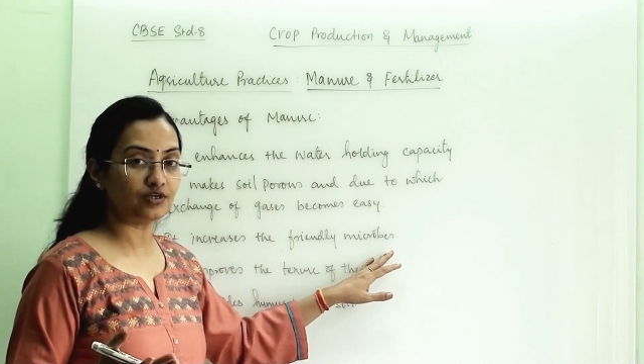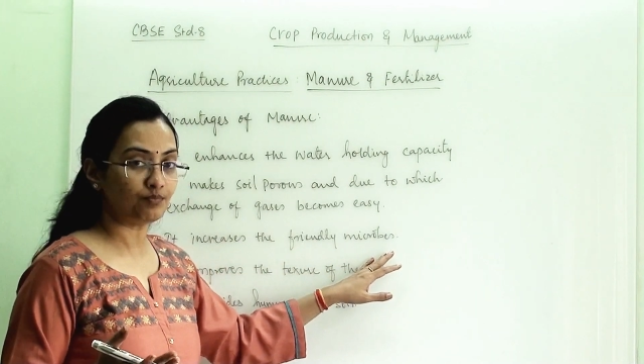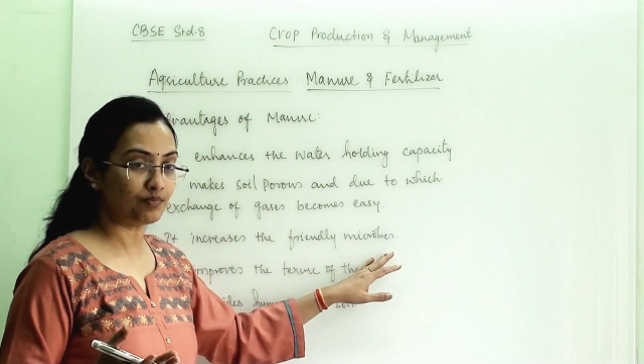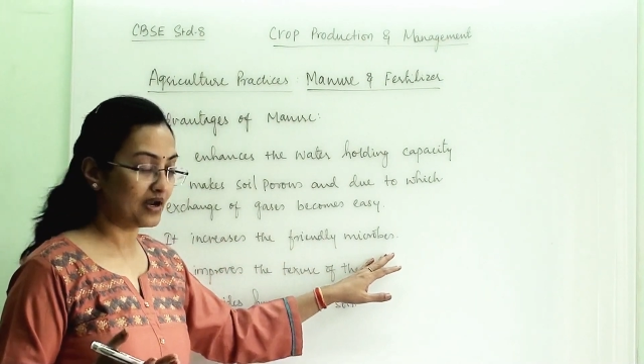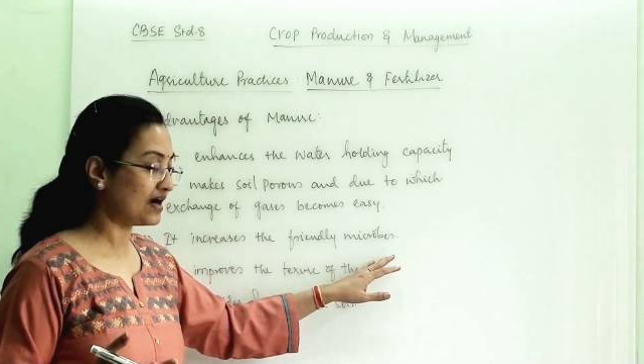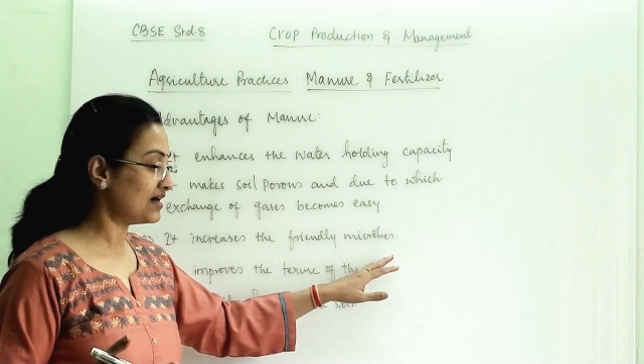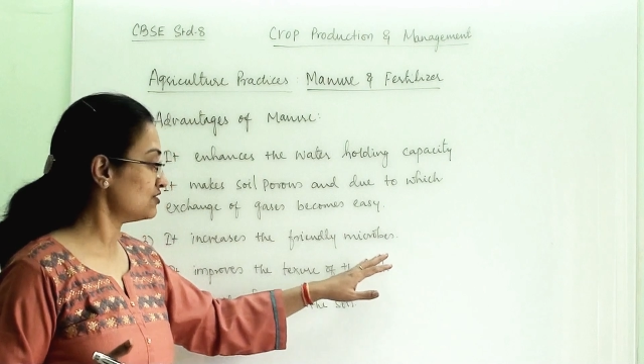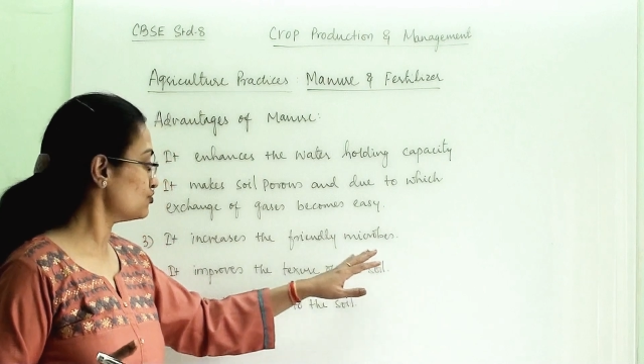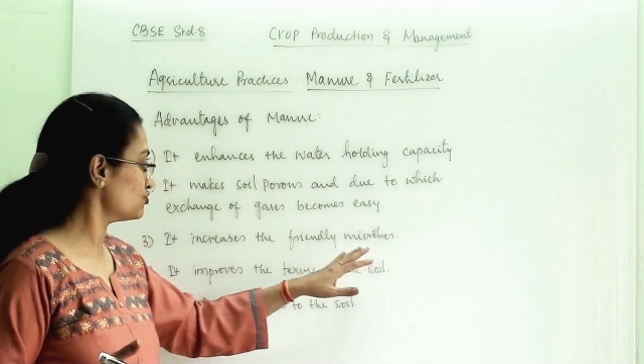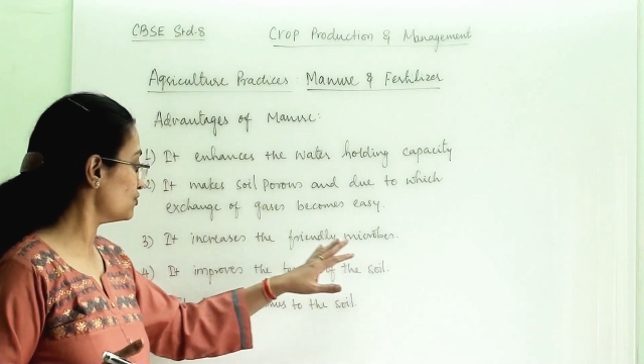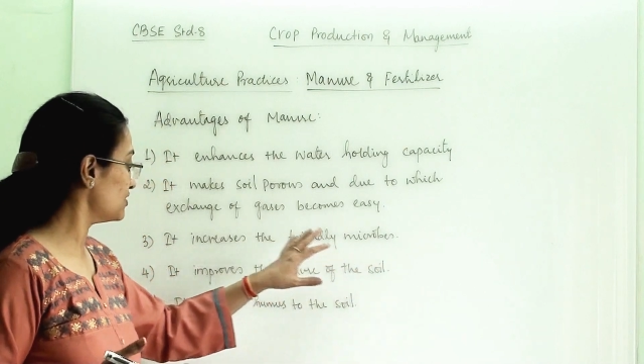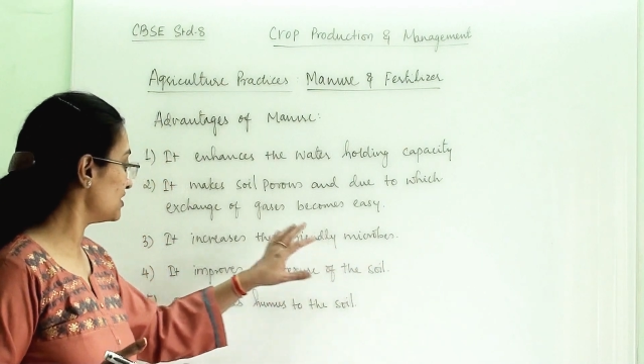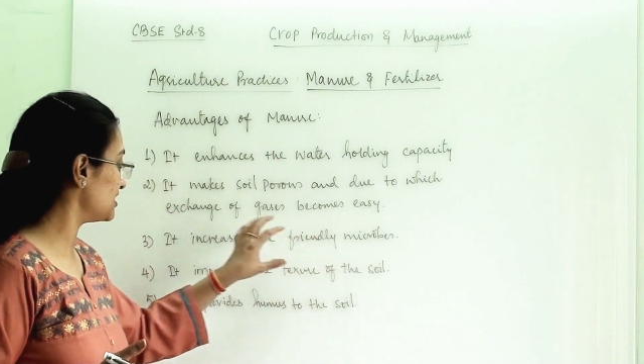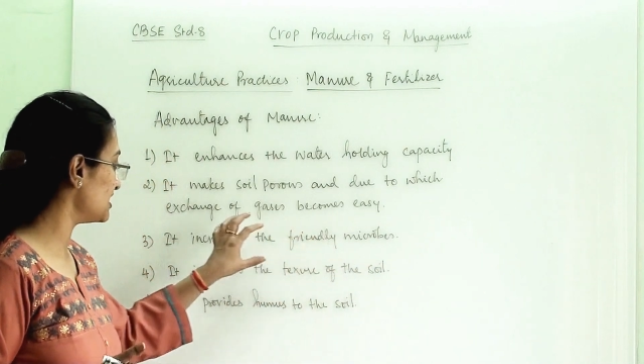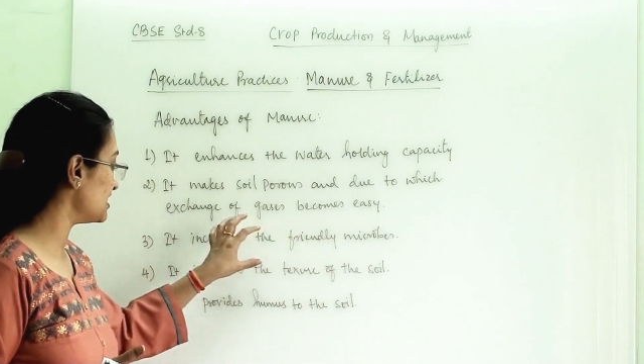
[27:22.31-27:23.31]
plant, so
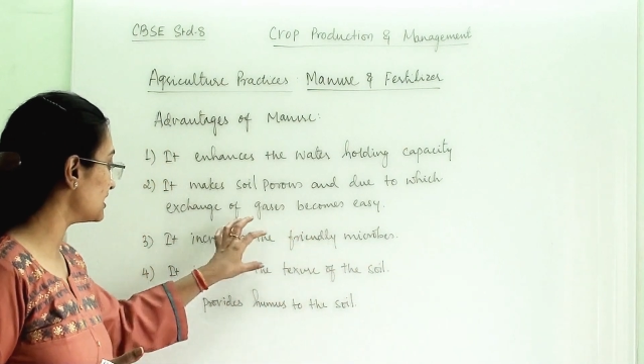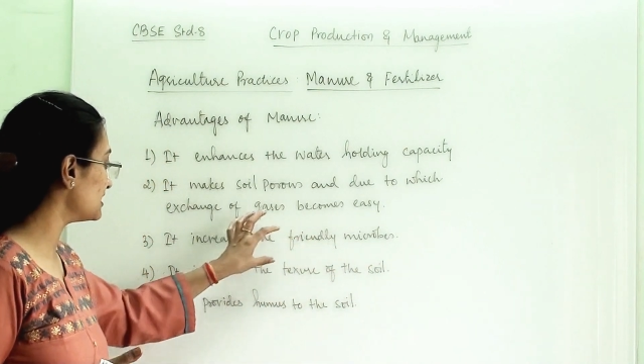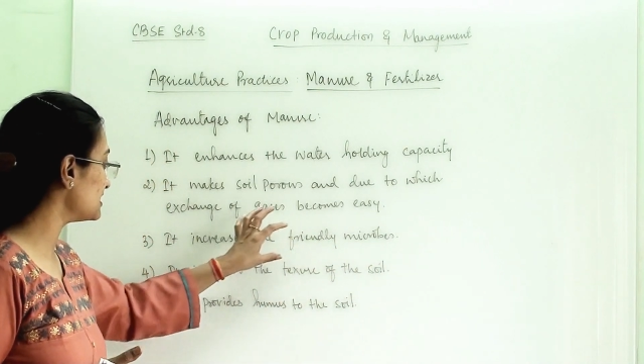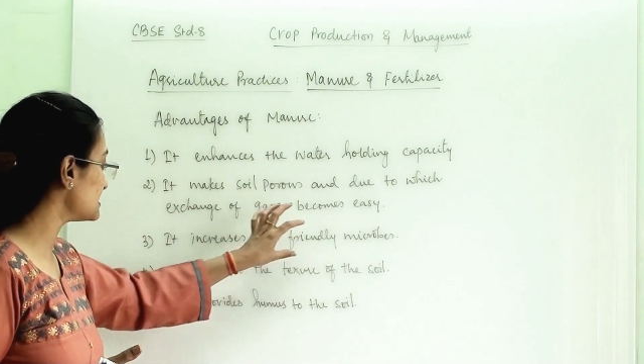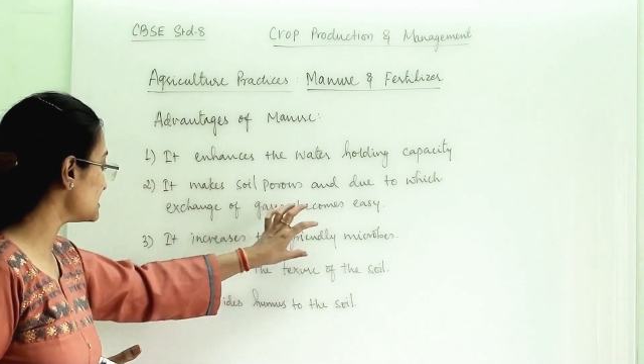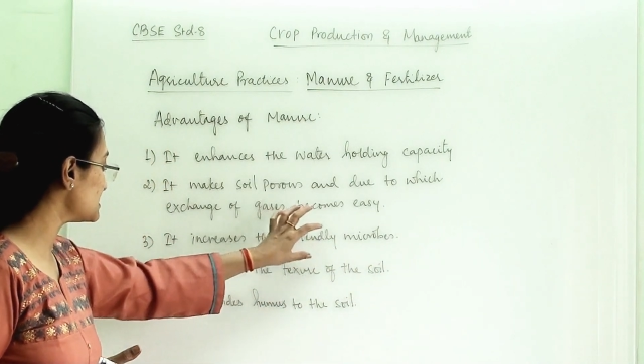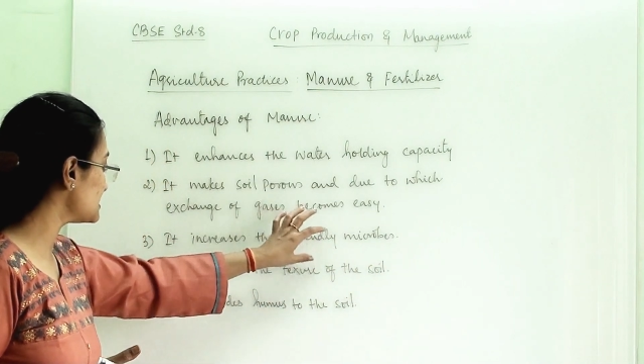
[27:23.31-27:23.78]
it increases